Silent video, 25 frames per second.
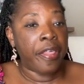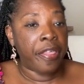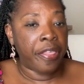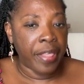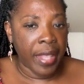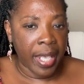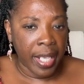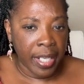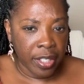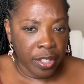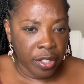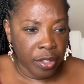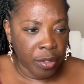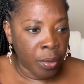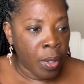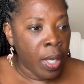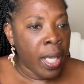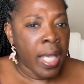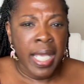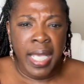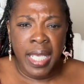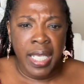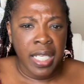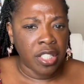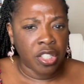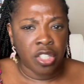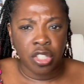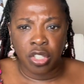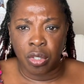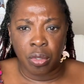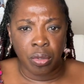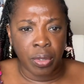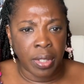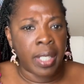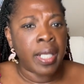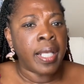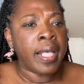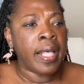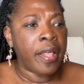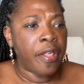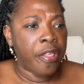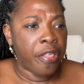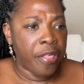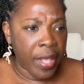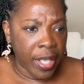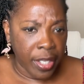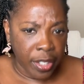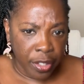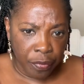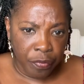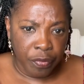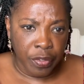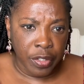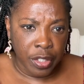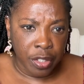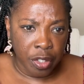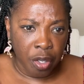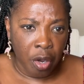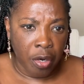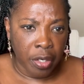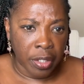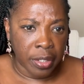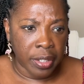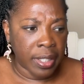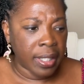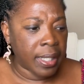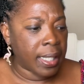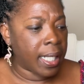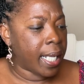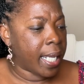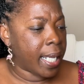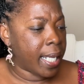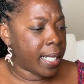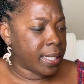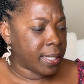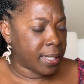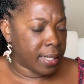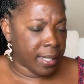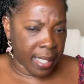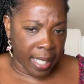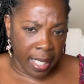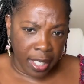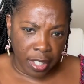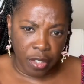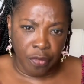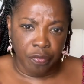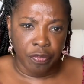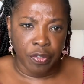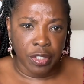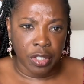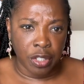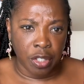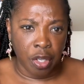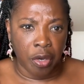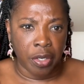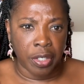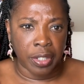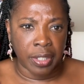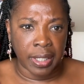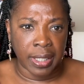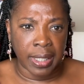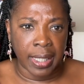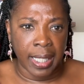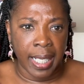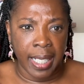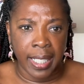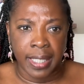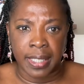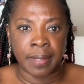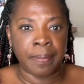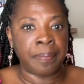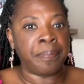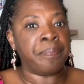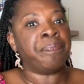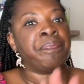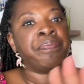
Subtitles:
Thank you. Each student, thank you for starting the class. Thank you for starting the class.